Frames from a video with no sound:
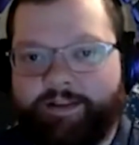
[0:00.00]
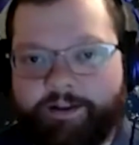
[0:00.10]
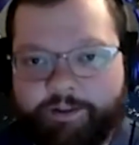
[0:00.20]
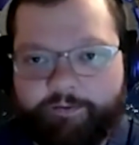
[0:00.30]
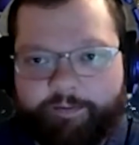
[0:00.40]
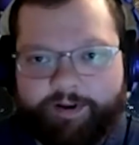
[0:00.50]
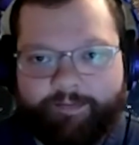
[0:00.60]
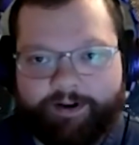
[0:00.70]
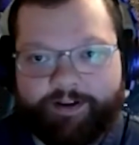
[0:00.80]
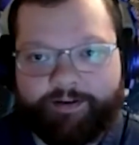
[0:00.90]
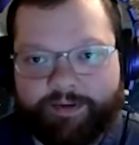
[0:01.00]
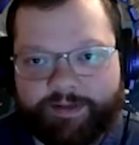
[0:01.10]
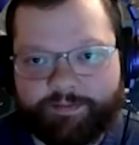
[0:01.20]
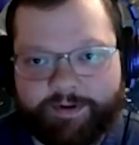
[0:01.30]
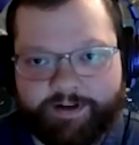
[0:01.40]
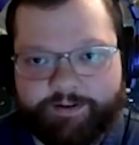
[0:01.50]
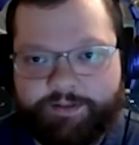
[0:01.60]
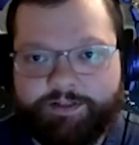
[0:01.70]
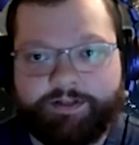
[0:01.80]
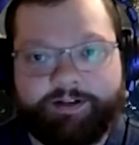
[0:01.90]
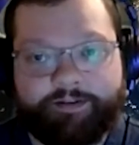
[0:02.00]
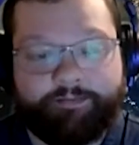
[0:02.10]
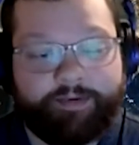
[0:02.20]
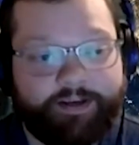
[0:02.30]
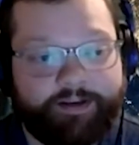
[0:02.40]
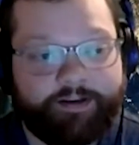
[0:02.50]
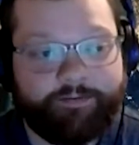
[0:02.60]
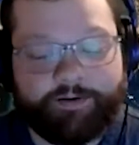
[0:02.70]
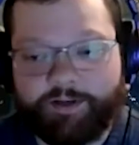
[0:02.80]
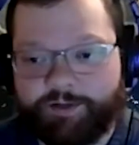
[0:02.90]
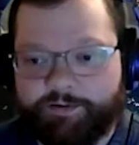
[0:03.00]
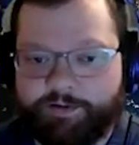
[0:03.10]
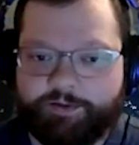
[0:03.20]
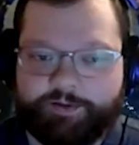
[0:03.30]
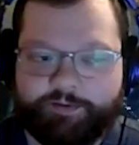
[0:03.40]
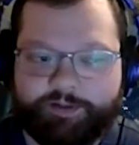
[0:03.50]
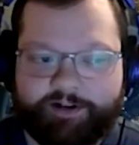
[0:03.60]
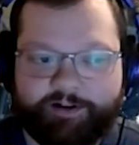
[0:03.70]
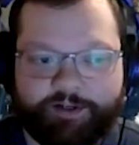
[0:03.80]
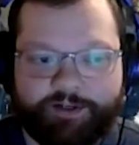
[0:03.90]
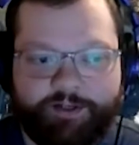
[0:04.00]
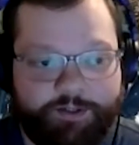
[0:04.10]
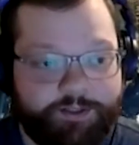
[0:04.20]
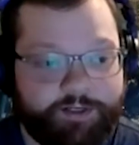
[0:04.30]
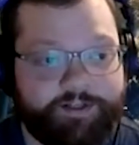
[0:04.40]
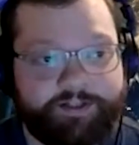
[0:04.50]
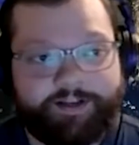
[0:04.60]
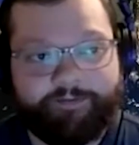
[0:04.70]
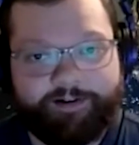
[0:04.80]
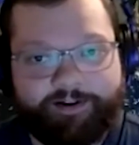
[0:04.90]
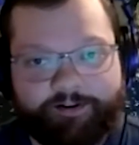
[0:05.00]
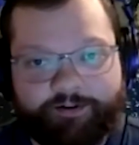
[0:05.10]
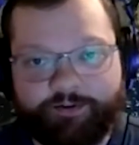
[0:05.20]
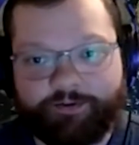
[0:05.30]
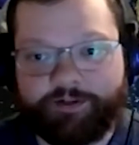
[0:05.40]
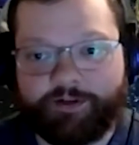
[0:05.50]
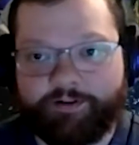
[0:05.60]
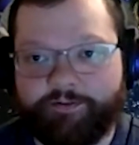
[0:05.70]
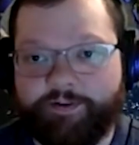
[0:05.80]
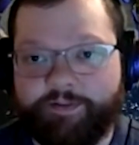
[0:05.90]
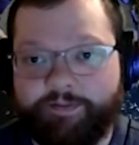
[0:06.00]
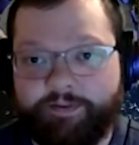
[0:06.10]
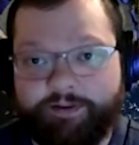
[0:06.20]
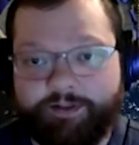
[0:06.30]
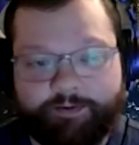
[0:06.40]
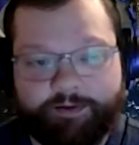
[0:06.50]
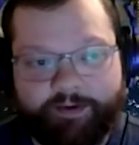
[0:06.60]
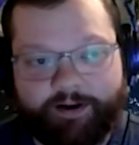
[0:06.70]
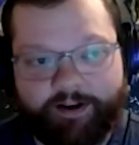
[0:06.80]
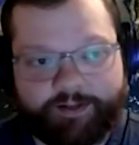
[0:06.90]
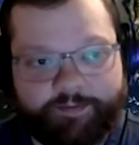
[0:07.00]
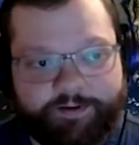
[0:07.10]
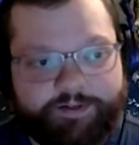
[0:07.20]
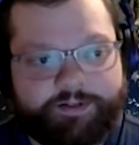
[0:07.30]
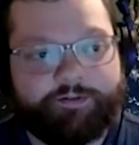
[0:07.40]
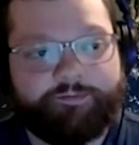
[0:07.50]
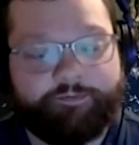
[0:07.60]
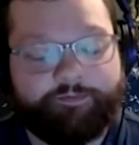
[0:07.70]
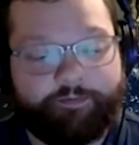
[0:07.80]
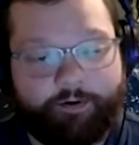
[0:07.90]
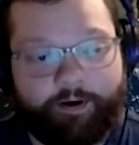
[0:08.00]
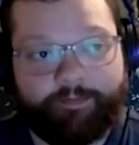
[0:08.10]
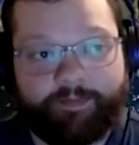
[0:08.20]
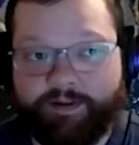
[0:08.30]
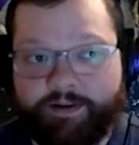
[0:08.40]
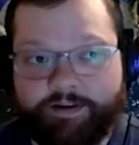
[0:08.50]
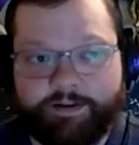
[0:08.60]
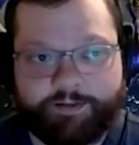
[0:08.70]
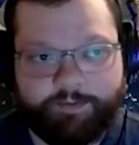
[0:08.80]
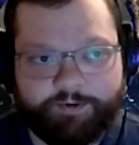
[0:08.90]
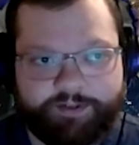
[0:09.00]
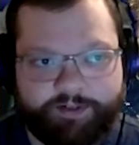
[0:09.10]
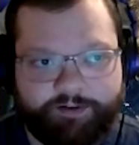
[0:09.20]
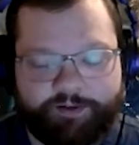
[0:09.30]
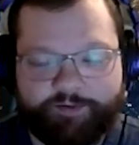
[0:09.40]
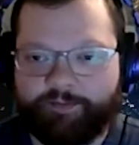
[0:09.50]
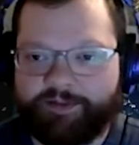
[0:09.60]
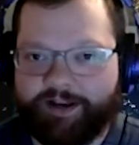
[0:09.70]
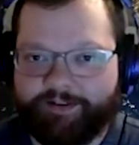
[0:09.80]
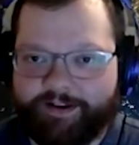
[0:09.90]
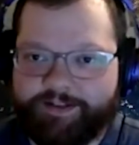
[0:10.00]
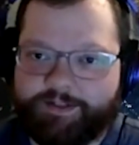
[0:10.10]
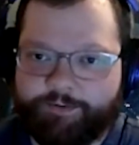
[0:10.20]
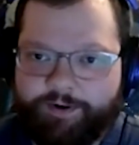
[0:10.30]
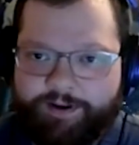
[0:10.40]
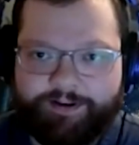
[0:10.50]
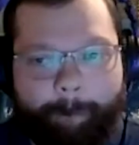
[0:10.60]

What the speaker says: Hello, everybody. My name is Miles. I am a communication specialist with SciArtExchange, and today we are here to talk with the subject matter experts from the smoke signals from satellites story.